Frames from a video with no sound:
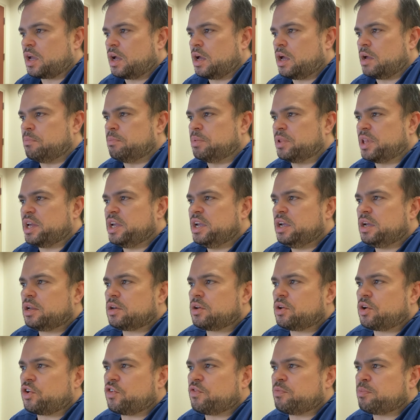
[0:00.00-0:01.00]
A blank
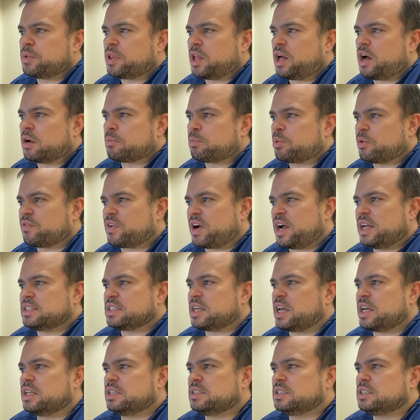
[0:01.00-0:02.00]
nerve block provides
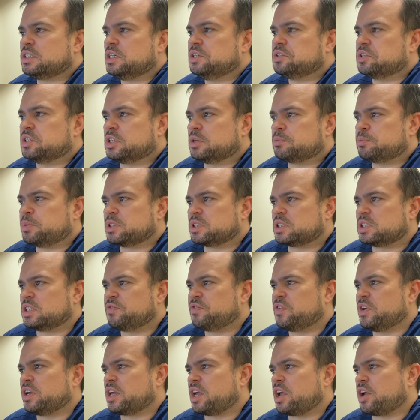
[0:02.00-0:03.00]
anesthesia to a
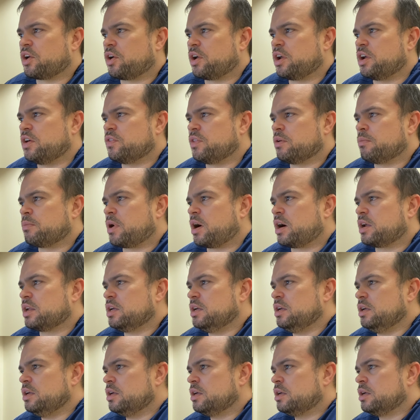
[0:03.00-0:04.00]
specific area of the
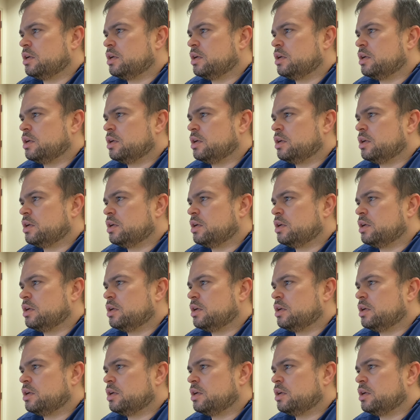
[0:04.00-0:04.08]
body